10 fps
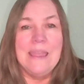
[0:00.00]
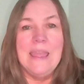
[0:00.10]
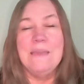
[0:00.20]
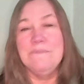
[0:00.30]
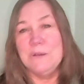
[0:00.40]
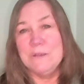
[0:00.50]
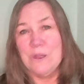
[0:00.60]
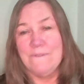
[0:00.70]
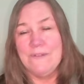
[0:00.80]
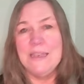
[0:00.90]
And most
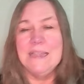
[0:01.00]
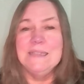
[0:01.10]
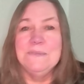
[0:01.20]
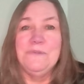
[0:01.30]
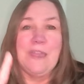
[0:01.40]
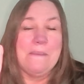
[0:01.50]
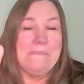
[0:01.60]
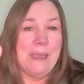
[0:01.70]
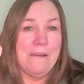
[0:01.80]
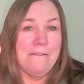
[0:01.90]
often it's for that
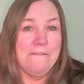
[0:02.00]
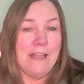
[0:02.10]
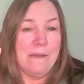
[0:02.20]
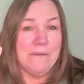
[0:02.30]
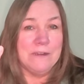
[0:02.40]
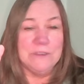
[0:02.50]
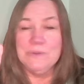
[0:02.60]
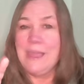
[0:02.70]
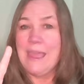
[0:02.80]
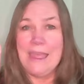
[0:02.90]
pair of flowers. You
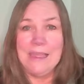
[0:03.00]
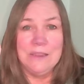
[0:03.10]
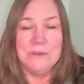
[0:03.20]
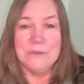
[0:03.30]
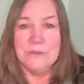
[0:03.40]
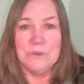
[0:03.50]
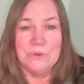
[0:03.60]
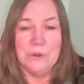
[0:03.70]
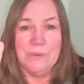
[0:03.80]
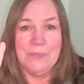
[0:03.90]
can't use a
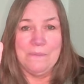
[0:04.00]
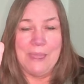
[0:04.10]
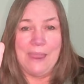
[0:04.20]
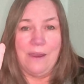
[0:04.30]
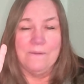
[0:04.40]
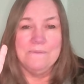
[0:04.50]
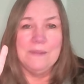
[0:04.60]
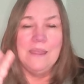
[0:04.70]
joker with a pair.